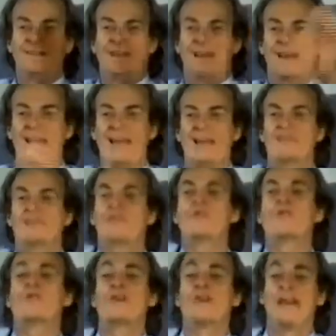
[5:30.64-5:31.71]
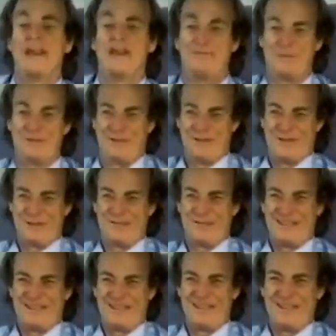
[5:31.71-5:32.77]
their hands don't grab, so to
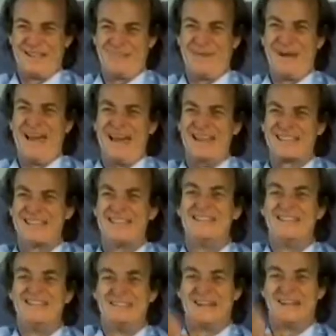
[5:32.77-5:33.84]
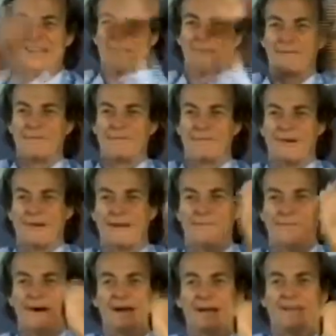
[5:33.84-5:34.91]
speak, as they pass, and they fly
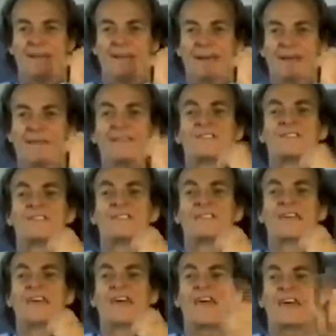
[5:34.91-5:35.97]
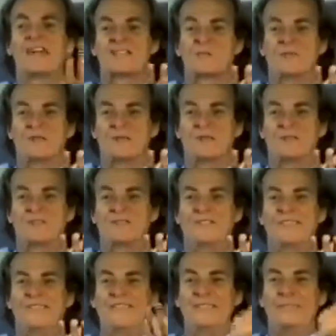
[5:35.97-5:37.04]
apart again. And this is the gas we call
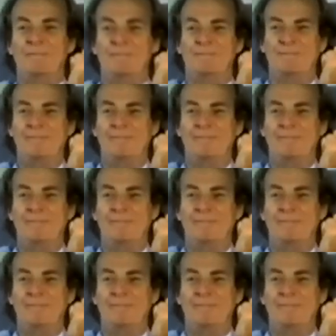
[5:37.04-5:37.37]
steam.